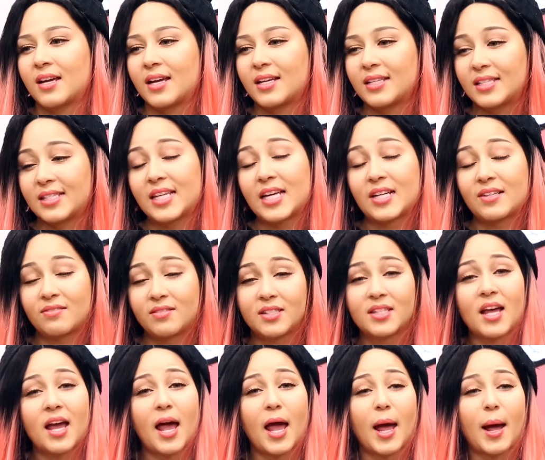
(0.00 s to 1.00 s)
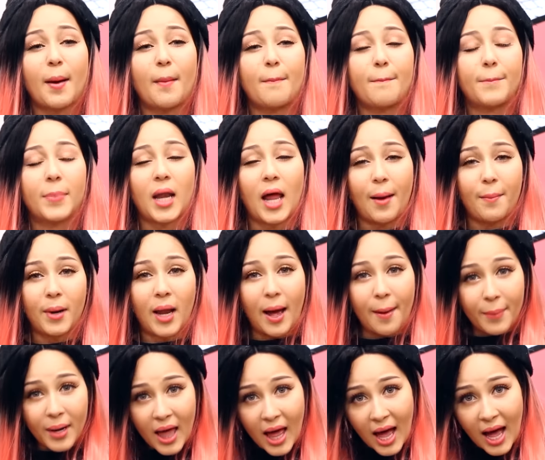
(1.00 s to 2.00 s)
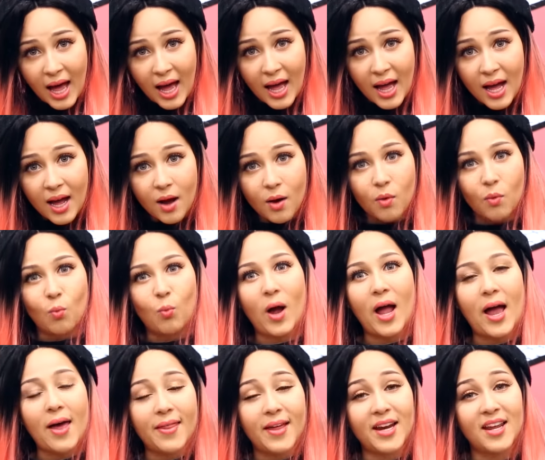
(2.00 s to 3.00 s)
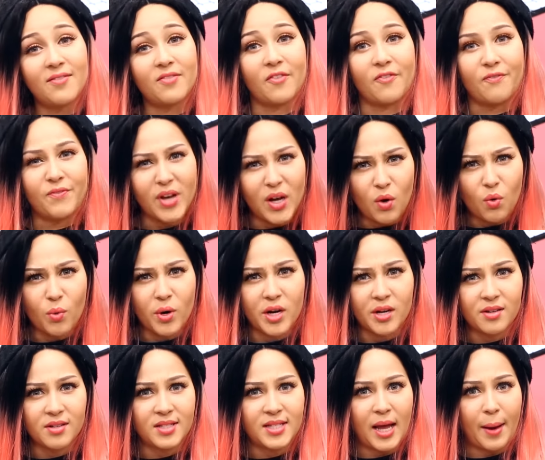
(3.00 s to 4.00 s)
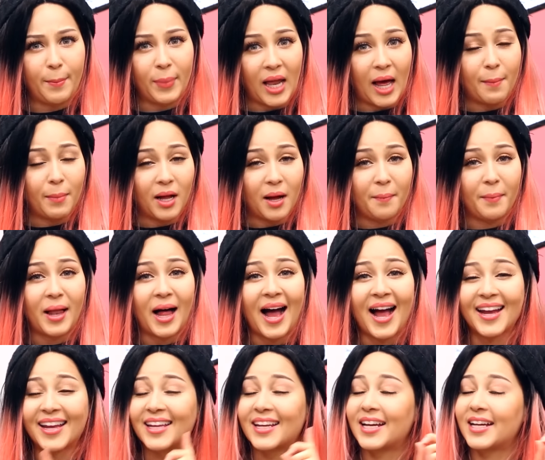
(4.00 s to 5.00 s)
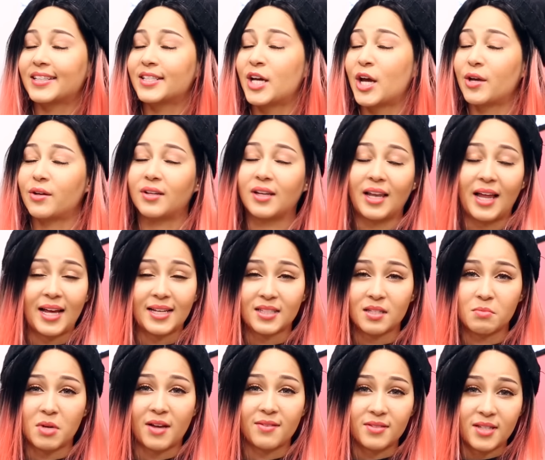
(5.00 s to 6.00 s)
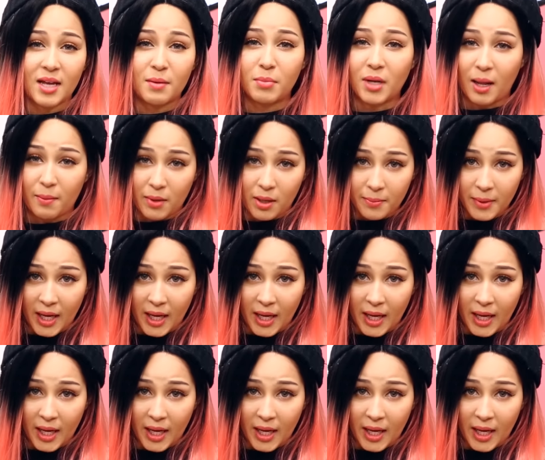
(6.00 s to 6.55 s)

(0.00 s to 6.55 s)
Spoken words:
instead of saying blah, blah, blah, wow, that even felt weird to say blah, blah, blah. I cannot tell you the last time I've said blah, blah,